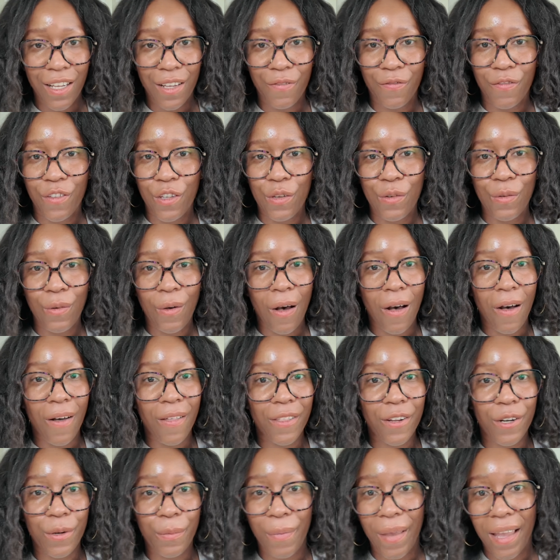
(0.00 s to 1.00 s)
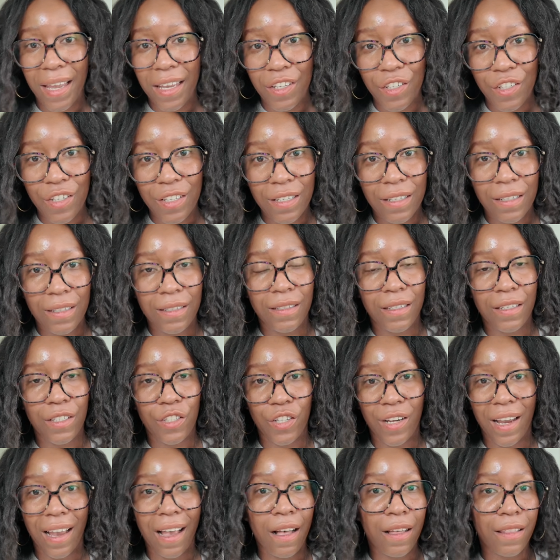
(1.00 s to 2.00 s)
View all their pages,
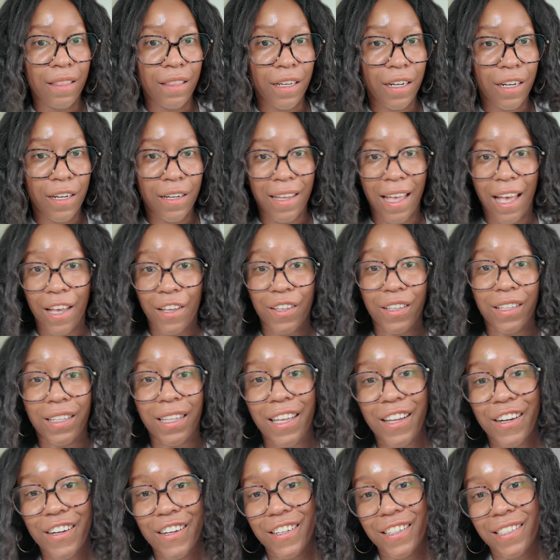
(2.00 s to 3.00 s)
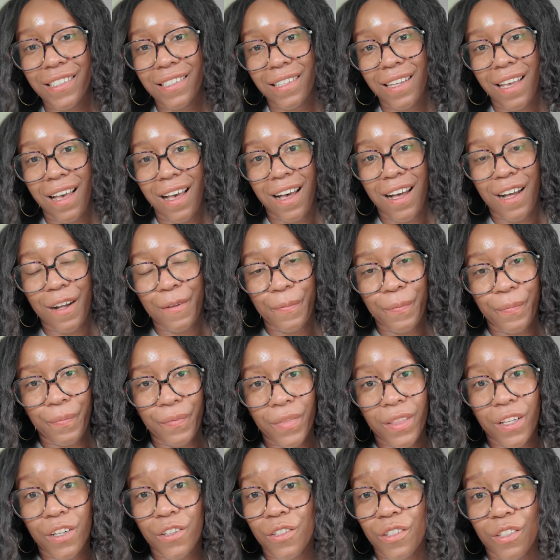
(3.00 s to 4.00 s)
check out their calculators.
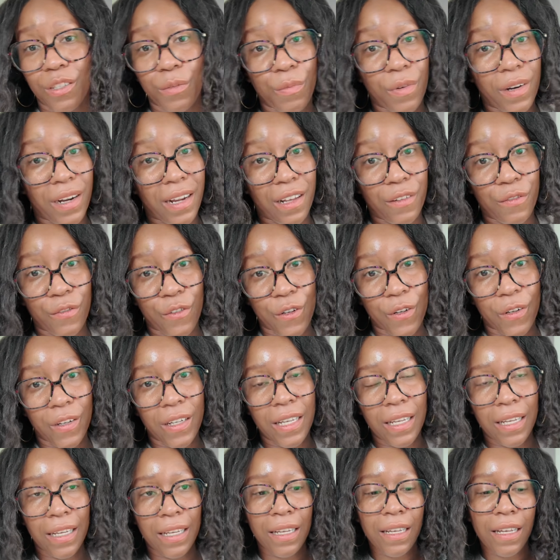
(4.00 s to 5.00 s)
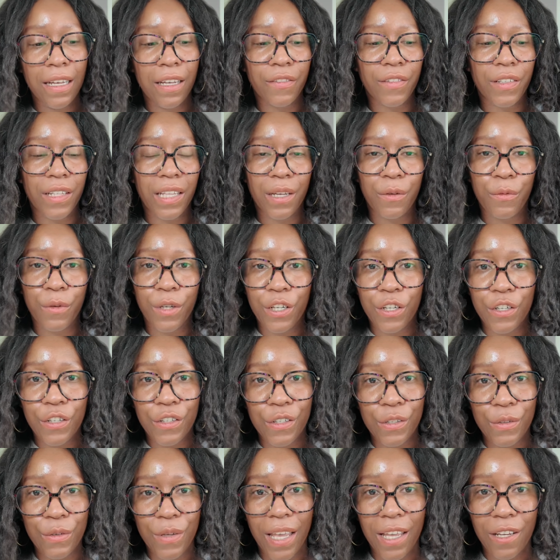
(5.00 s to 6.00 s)
They're super helpful. I feel like when you're a
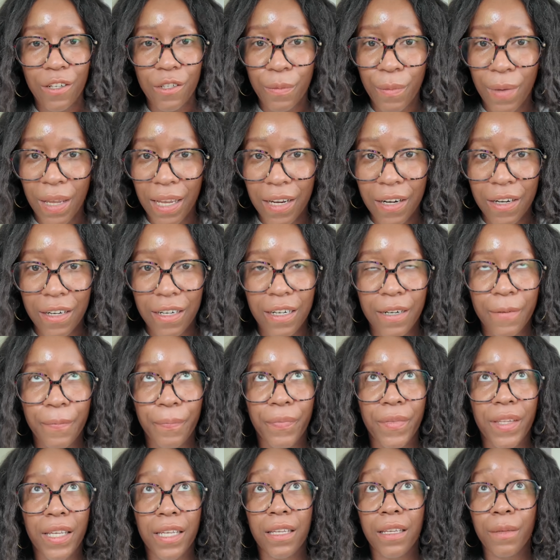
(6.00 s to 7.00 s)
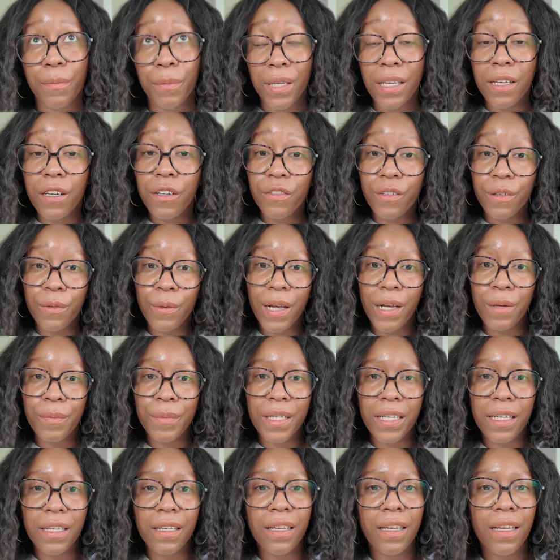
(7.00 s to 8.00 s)
new candle maker, it can be
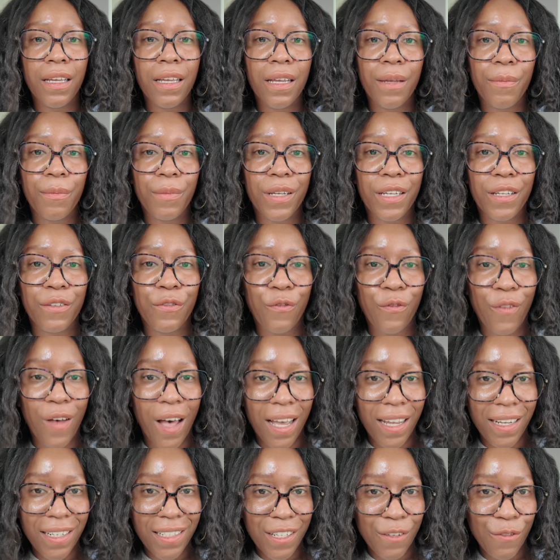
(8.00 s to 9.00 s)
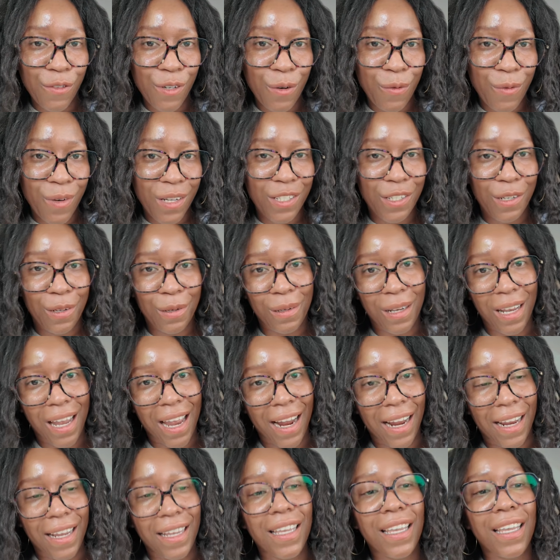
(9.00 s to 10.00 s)
overwhelming, but find different ones you
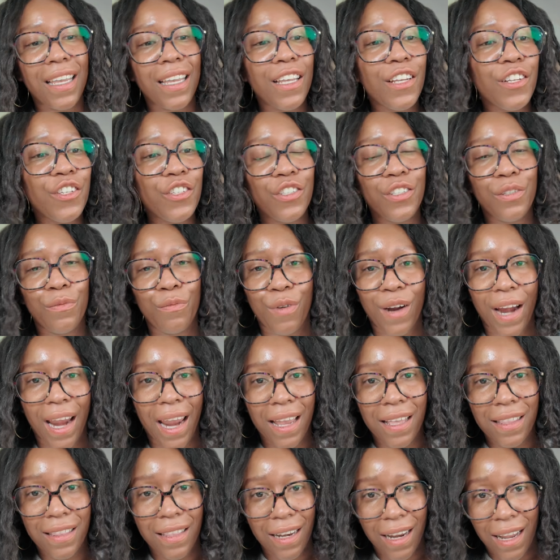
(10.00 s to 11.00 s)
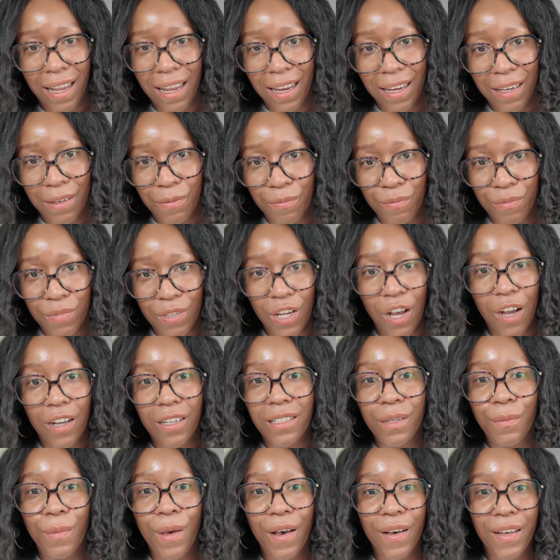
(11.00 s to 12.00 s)
like. Each brand that I
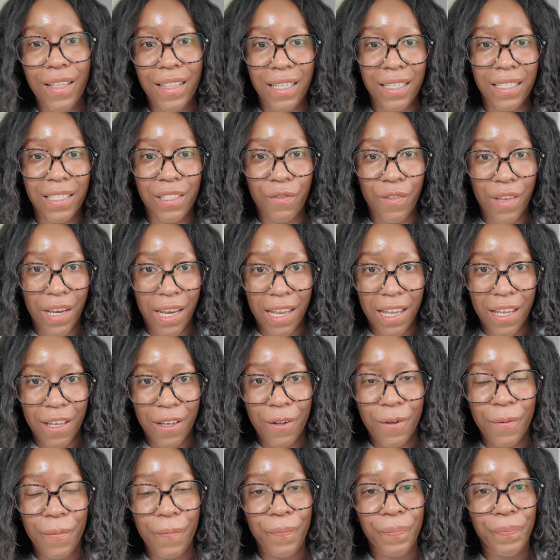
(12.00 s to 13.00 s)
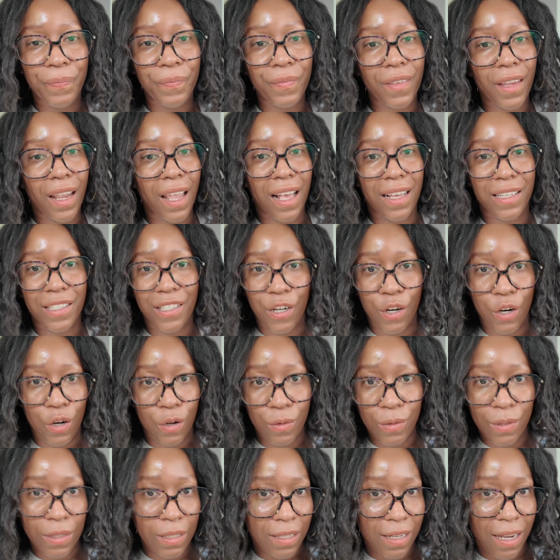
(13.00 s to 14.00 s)
talked about in this video has their
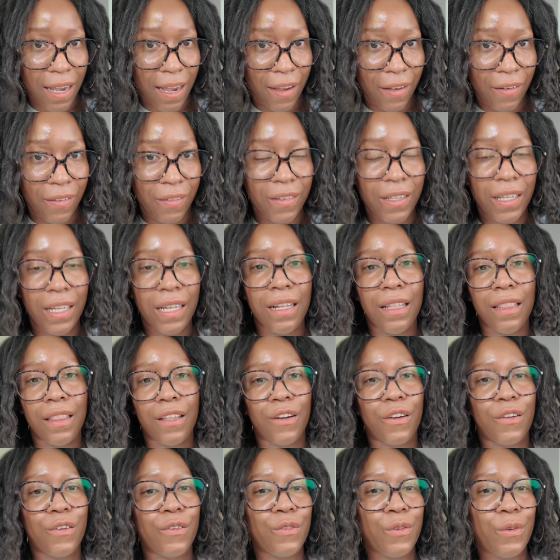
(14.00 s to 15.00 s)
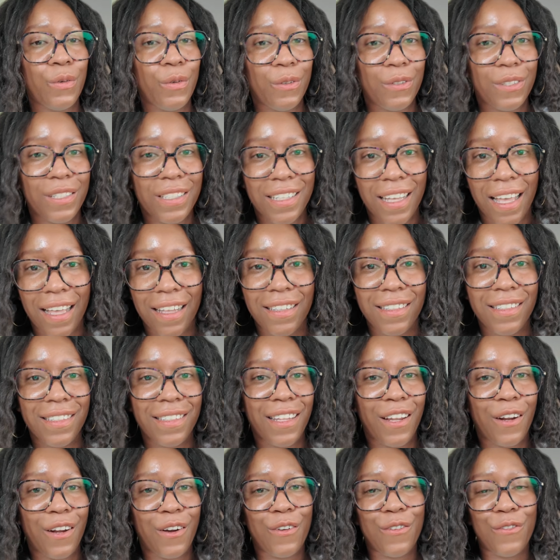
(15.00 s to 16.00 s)
own style, their own cool scents,
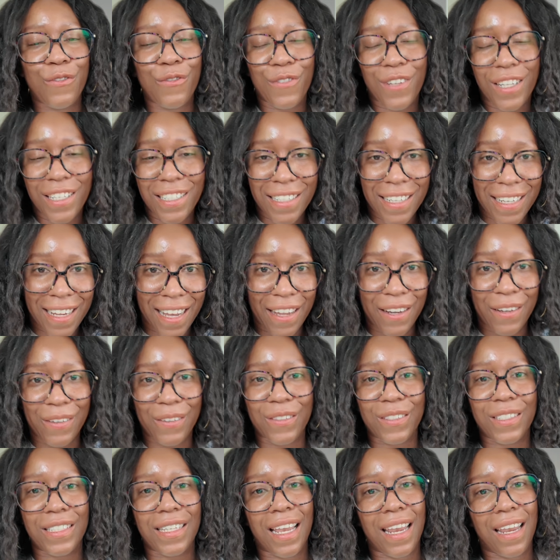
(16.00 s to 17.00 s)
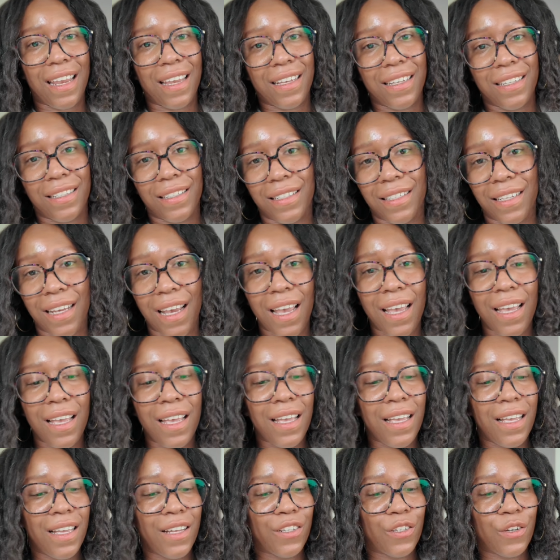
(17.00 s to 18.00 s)
their own fun titles, and
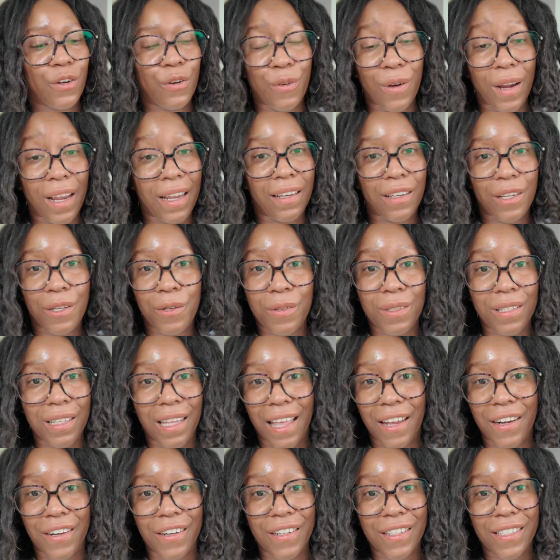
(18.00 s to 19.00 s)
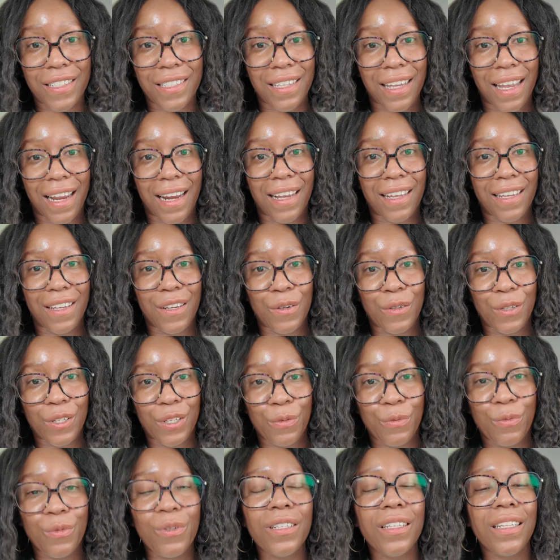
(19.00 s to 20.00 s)
great newsletters. Like,
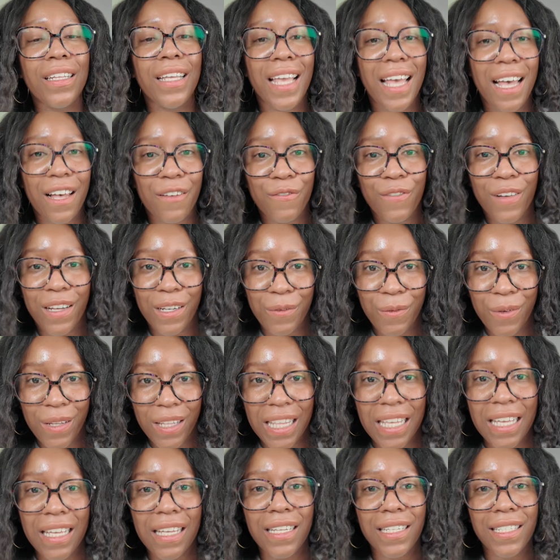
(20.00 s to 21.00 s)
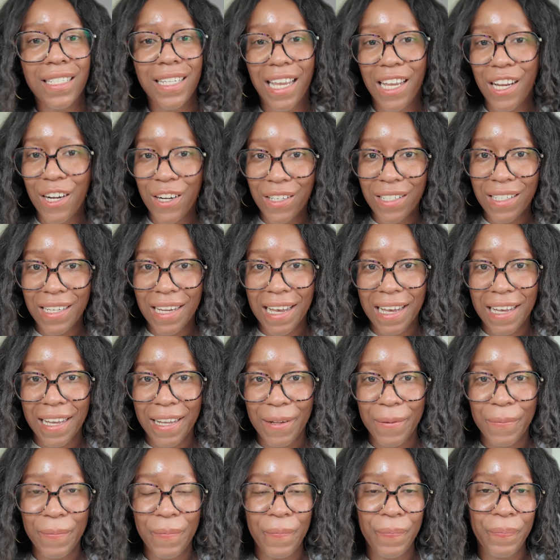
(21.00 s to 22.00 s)
really have fun with it. Take your
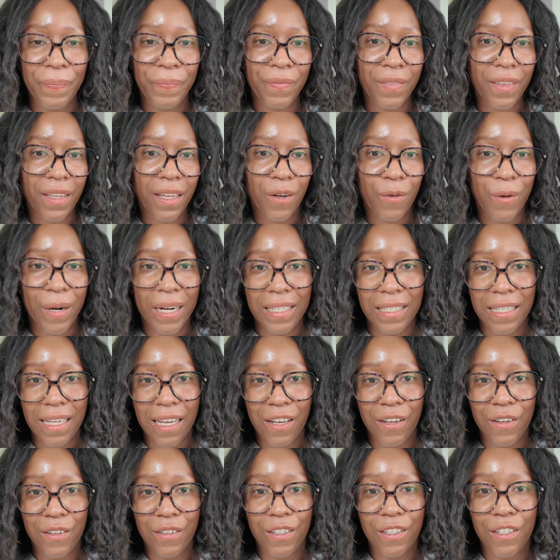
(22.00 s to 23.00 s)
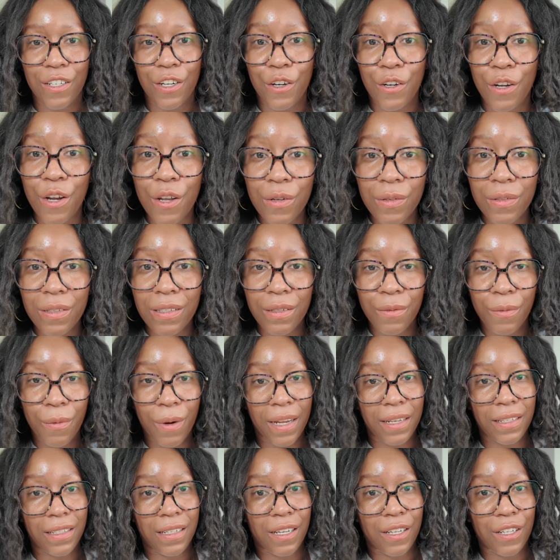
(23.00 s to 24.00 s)
time. Write down your notes,
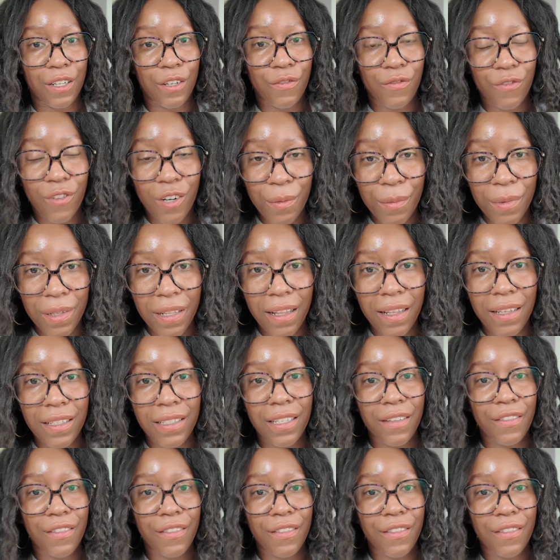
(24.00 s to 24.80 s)
write down your formulas.